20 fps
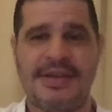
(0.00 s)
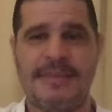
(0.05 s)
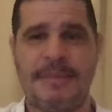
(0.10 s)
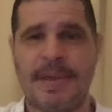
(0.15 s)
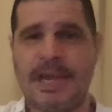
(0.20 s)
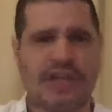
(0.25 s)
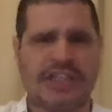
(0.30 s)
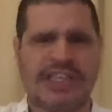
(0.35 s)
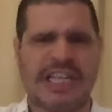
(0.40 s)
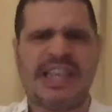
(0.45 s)

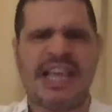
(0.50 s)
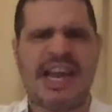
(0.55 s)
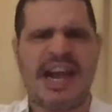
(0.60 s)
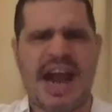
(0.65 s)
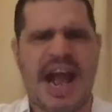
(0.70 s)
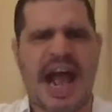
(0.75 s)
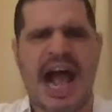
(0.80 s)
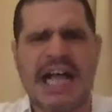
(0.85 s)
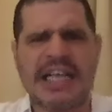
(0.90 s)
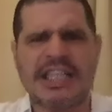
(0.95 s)
Because I
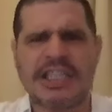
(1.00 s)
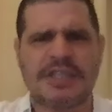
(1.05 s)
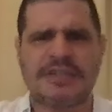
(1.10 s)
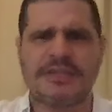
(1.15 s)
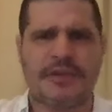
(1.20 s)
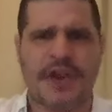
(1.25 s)
didn't ask